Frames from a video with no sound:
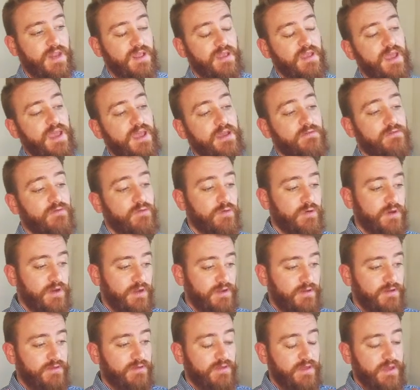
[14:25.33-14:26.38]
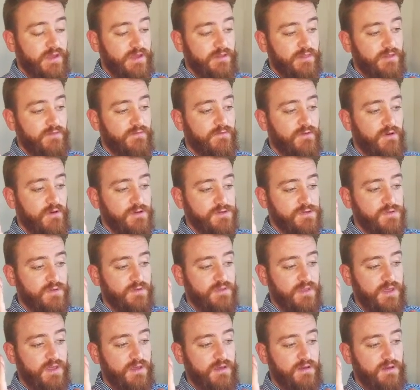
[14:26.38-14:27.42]
everything that falls
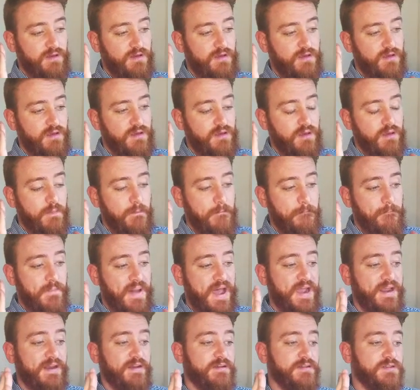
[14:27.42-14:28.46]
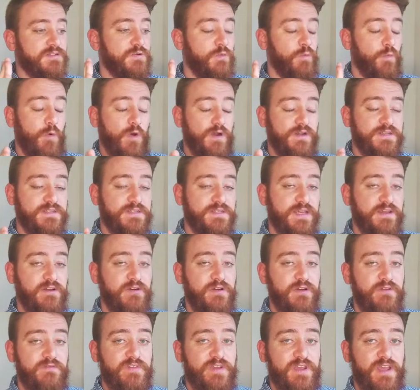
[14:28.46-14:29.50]
within minus 1 standard
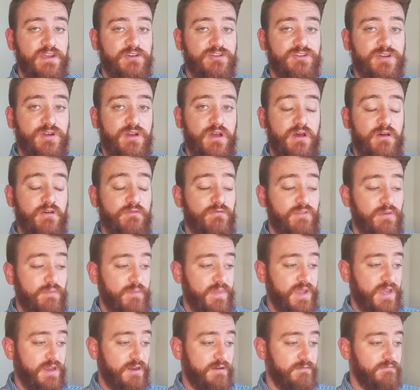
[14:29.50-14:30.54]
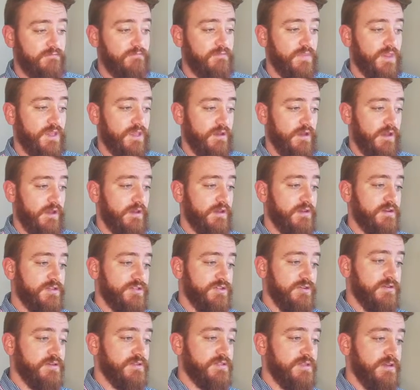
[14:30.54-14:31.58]
deviation of the mean. Okay, and as
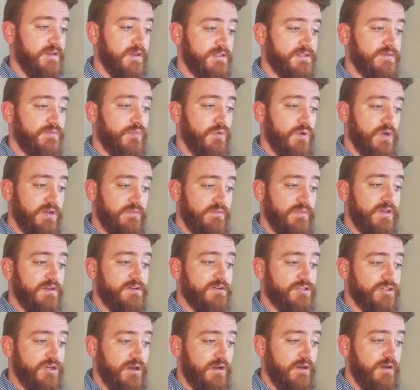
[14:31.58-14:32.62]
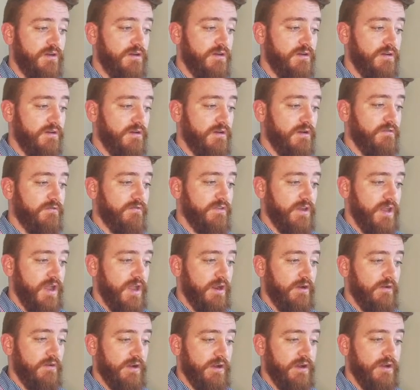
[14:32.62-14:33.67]
you can see, that's a pretty big chunk of the
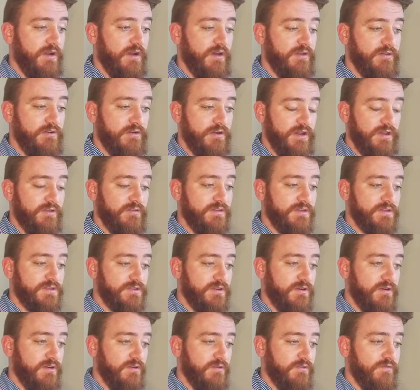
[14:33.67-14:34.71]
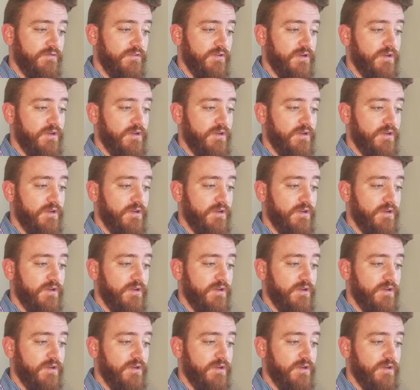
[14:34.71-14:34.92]
area underneath this curve.